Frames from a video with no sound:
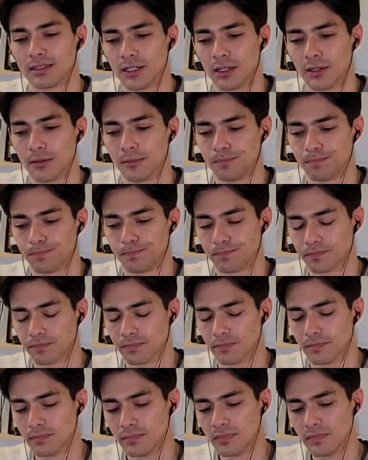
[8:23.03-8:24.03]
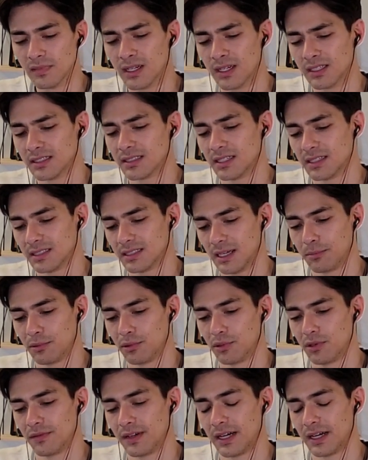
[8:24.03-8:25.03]
So that's an
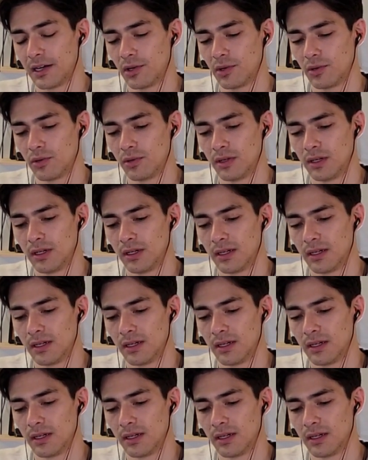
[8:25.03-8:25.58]
example of how